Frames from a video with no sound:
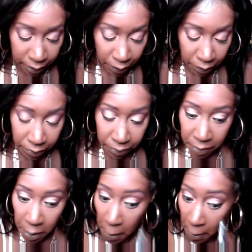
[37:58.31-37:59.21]
the
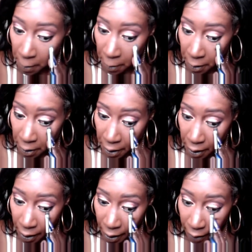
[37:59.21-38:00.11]
eye like
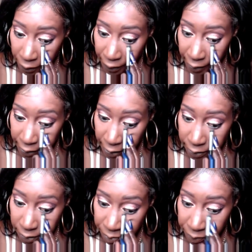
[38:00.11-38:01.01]
so.
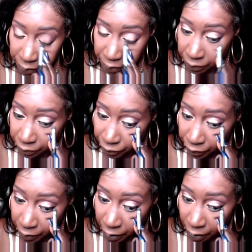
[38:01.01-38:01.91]
I
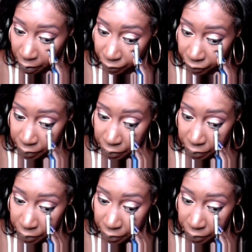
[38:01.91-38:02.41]
think that's a